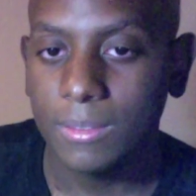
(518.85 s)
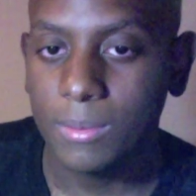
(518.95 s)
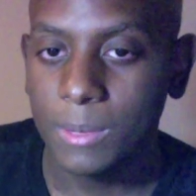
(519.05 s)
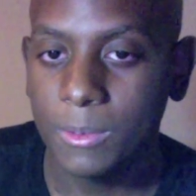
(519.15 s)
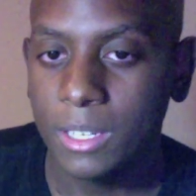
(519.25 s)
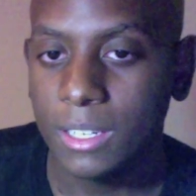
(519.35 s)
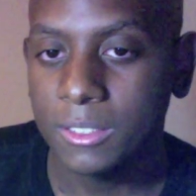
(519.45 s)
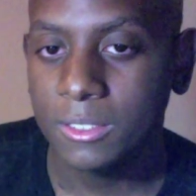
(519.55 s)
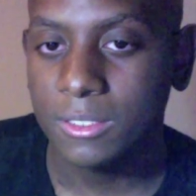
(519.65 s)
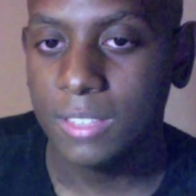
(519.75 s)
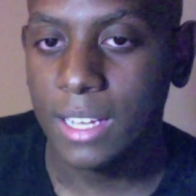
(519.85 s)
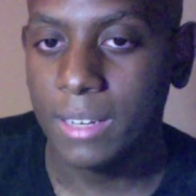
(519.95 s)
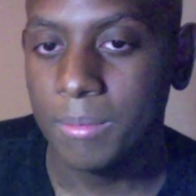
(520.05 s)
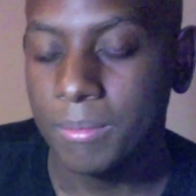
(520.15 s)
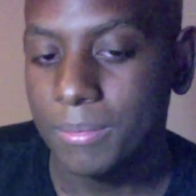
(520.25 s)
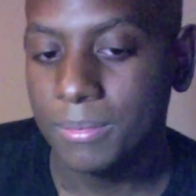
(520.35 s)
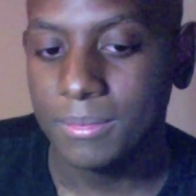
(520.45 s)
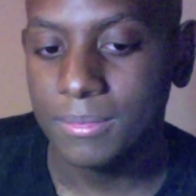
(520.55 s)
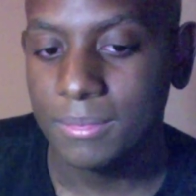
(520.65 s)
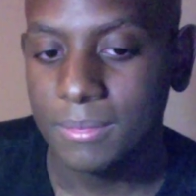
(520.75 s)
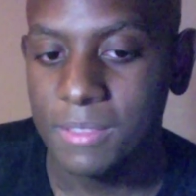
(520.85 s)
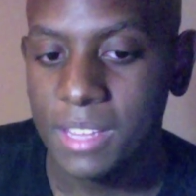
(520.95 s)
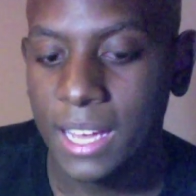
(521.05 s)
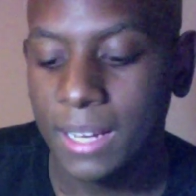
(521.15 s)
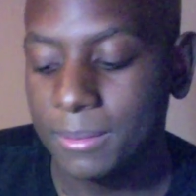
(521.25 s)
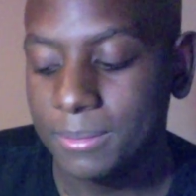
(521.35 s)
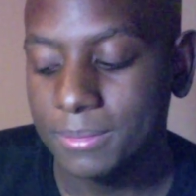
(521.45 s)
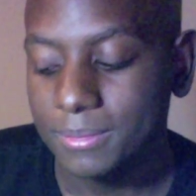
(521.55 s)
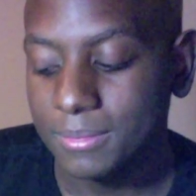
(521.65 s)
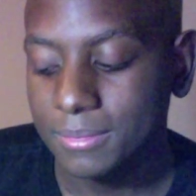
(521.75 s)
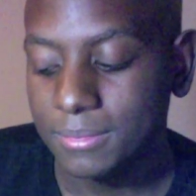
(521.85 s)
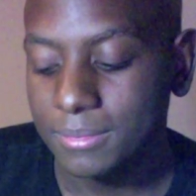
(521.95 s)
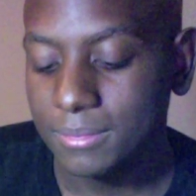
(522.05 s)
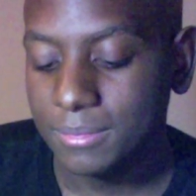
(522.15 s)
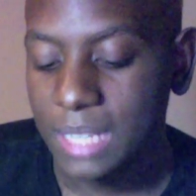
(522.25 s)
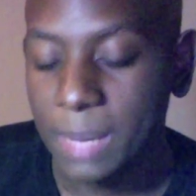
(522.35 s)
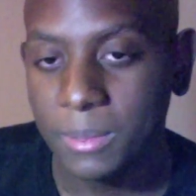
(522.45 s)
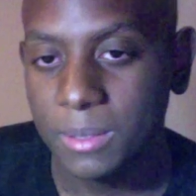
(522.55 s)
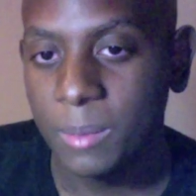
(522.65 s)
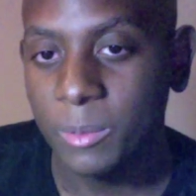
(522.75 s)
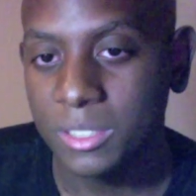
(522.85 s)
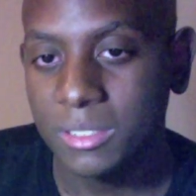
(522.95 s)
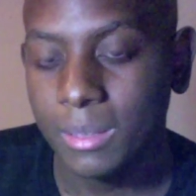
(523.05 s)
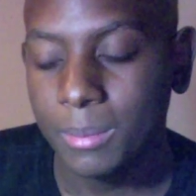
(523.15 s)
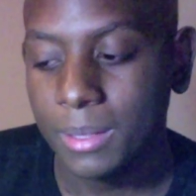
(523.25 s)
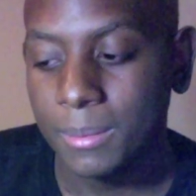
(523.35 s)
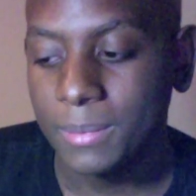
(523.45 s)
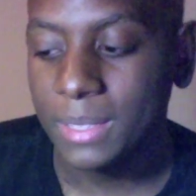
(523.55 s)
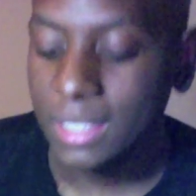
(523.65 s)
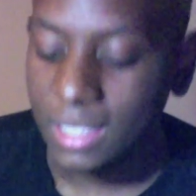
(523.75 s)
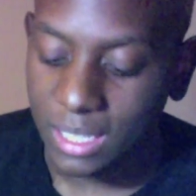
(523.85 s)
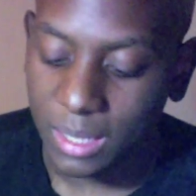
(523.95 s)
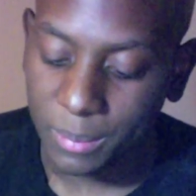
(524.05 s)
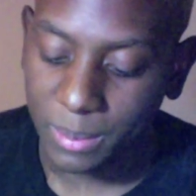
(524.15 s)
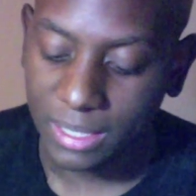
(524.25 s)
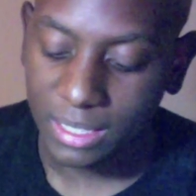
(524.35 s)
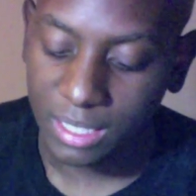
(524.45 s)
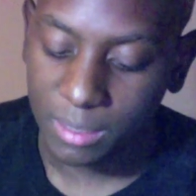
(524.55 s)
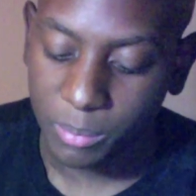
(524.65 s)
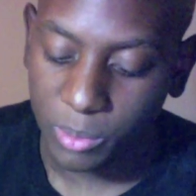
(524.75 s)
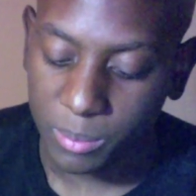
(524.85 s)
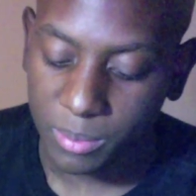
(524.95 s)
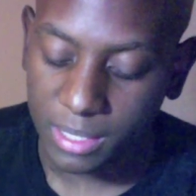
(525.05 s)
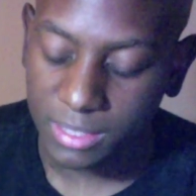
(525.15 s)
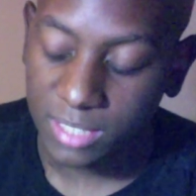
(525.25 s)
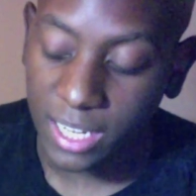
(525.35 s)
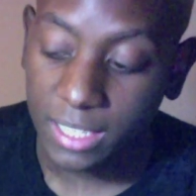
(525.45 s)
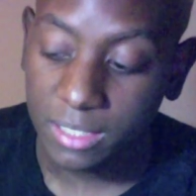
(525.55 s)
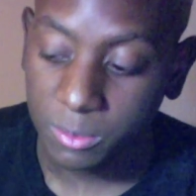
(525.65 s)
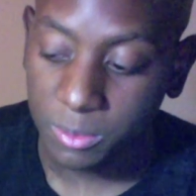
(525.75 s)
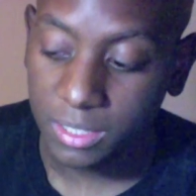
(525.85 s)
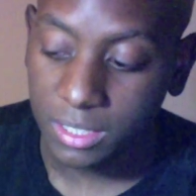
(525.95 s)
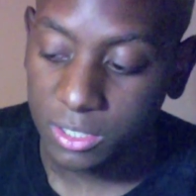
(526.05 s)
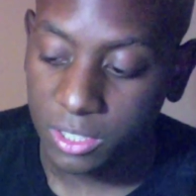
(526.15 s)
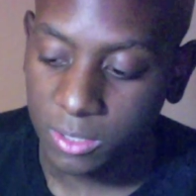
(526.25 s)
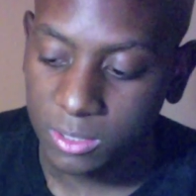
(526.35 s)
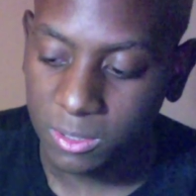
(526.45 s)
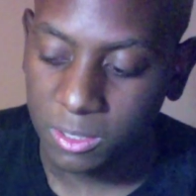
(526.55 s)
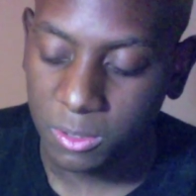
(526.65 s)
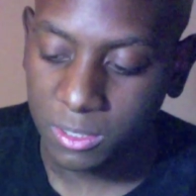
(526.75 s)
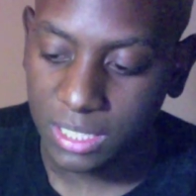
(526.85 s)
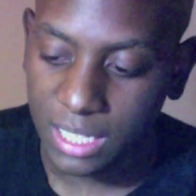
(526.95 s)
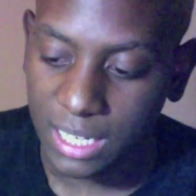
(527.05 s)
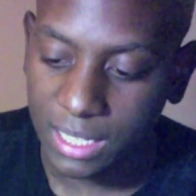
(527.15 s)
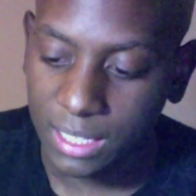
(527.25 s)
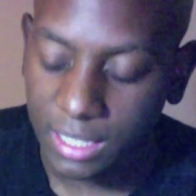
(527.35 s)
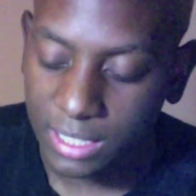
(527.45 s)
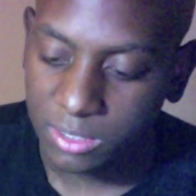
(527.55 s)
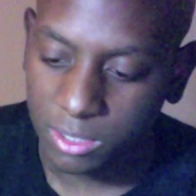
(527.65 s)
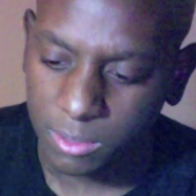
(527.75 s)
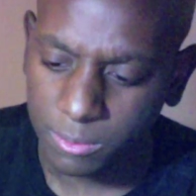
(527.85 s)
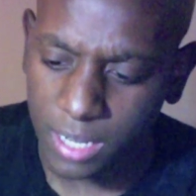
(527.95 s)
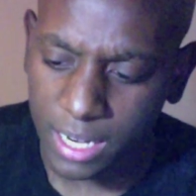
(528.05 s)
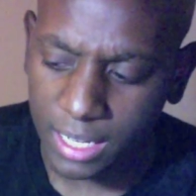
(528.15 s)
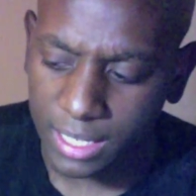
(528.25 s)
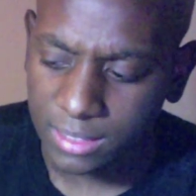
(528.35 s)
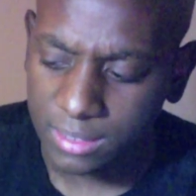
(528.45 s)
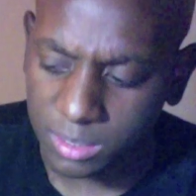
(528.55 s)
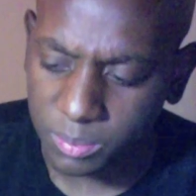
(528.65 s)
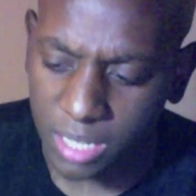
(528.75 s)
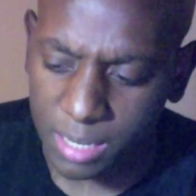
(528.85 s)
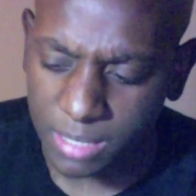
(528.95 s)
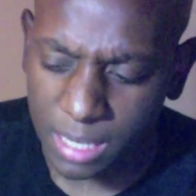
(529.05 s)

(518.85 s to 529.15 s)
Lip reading: If you can understand that. I'm really sleepy. But point being, Psych is a really good show. It's on USA. It's on Fridays. It's prime time.